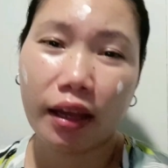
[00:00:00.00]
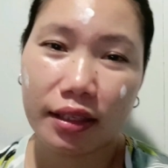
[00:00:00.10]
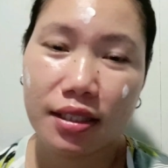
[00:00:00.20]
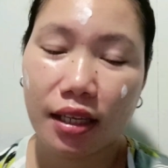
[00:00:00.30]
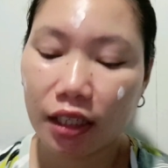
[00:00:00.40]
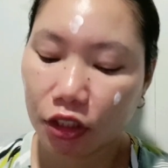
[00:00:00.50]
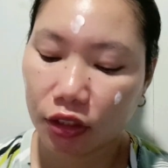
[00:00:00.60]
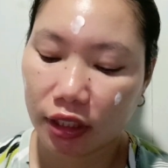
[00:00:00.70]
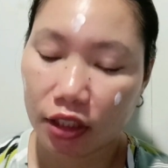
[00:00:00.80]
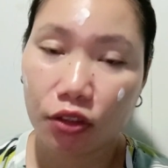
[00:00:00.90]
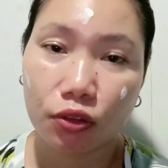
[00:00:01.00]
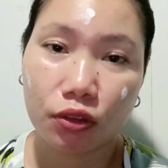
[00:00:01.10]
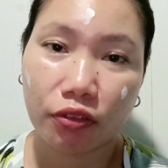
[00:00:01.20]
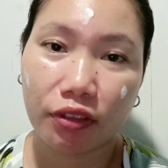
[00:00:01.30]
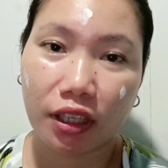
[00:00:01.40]
sali nyo na rin yung
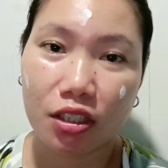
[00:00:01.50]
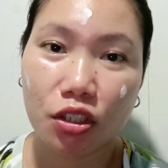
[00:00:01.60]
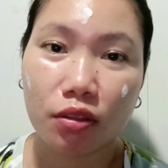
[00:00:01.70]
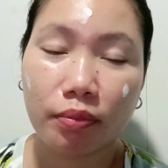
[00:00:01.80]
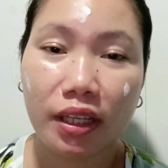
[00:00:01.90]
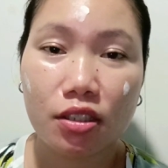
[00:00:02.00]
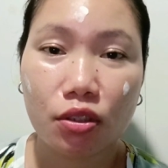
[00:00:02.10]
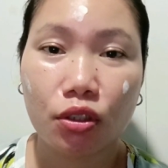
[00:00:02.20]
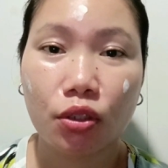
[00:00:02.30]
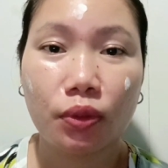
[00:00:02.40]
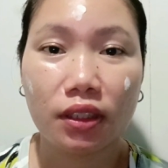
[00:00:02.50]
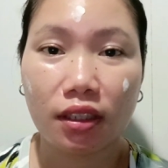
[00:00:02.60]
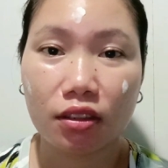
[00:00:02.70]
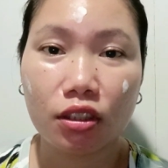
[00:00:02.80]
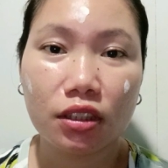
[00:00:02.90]
notification bell so you will get
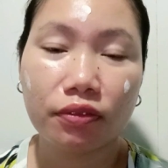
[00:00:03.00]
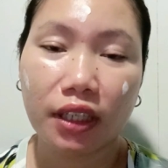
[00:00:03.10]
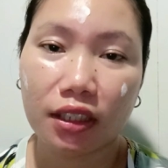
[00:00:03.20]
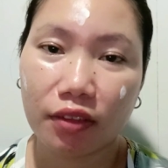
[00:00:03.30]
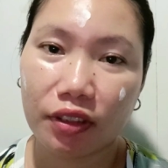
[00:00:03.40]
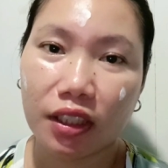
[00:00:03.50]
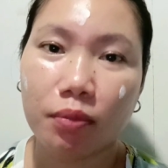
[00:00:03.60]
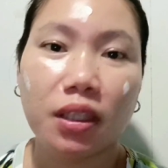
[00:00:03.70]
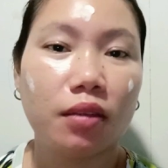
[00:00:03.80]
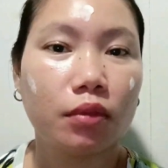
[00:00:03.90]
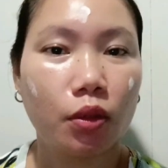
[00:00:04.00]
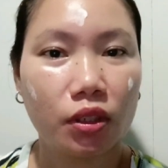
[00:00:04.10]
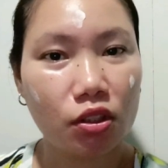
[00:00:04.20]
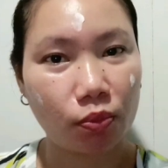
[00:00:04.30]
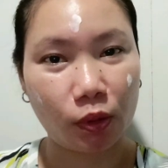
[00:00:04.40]
notified every time that I'm
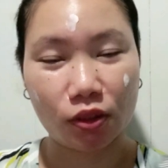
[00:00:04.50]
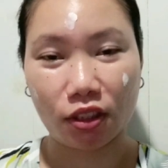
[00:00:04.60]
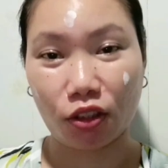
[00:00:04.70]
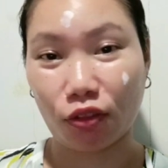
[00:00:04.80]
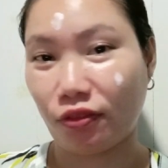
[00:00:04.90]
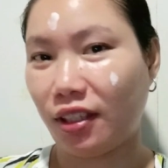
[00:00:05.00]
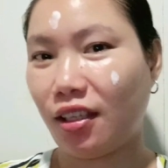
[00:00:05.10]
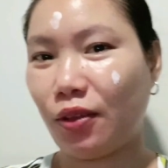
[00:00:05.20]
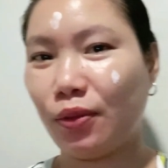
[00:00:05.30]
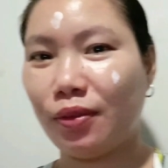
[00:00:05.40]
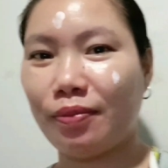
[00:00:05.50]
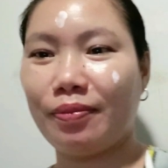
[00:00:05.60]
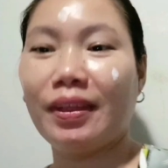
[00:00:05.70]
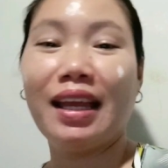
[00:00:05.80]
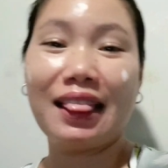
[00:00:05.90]
going to post a new video.
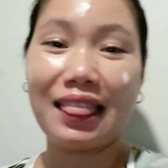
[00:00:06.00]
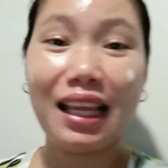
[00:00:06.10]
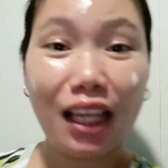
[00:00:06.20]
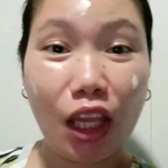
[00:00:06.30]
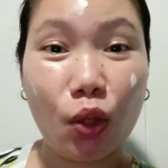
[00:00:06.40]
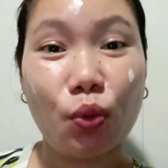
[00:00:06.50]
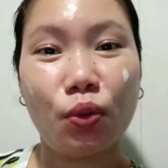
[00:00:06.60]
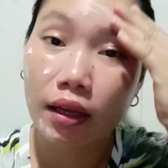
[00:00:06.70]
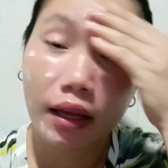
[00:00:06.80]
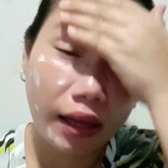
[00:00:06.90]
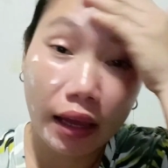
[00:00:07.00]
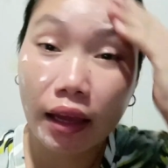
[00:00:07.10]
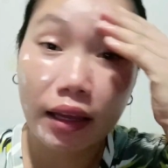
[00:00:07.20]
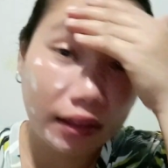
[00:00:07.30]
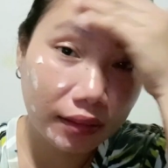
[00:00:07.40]
Thank you!
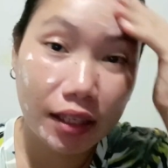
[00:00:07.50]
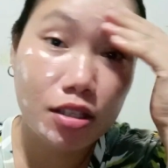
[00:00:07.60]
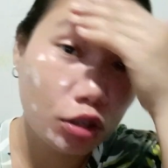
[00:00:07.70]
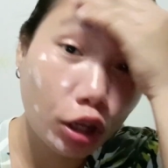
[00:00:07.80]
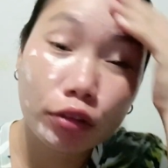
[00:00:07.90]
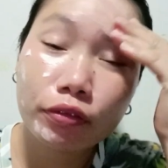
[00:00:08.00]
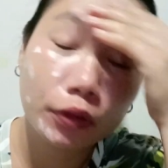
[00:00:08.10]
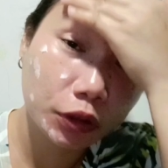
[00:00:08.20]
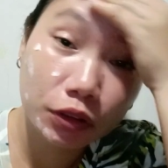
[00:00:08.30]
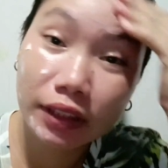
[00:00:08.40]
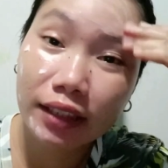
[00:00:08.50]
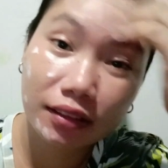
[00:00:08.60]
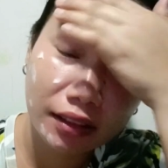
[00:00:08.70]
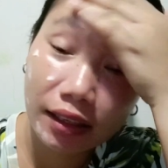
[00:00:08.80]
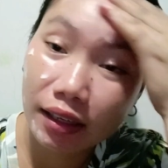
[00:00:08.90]
And that's all for
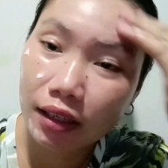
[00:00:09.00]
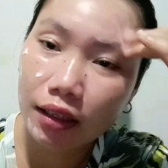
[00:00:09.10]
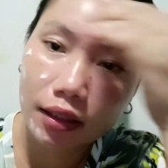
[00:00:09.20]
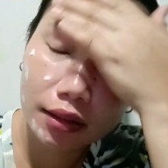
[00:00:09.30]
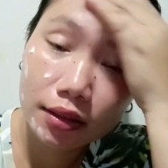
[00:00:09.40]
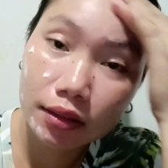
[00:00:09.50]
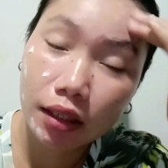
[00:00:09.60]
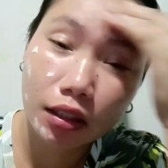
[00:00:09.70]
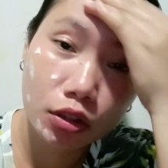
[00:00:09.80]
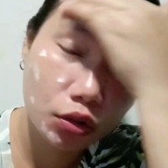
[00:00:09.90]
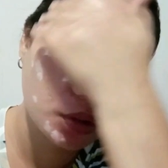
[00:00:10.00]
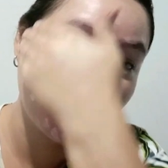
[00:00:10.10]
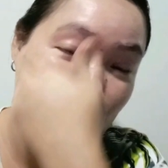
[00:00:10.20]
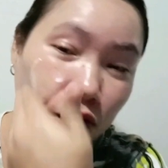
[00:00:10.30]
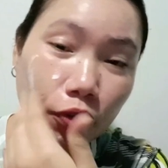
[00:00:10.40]
tonight, guys. Thank you so
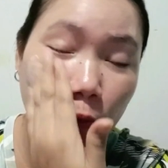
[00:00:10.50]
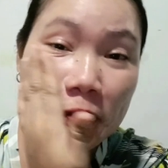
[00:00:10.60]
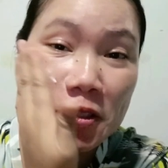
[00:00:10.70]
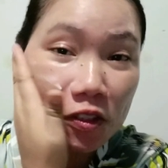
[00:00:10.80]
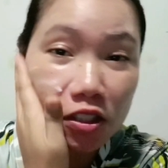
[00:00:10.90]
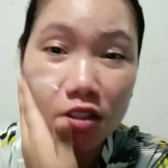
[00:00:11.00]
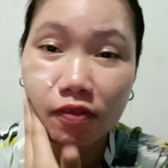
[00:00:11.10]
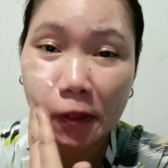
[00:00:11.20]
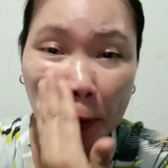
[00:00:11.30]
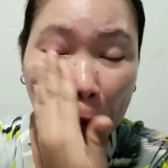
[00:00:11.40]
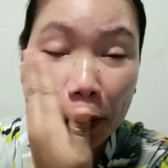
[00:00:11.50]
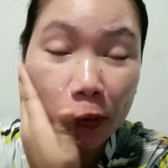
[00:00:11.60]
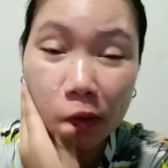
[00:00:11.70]
much for watching this video.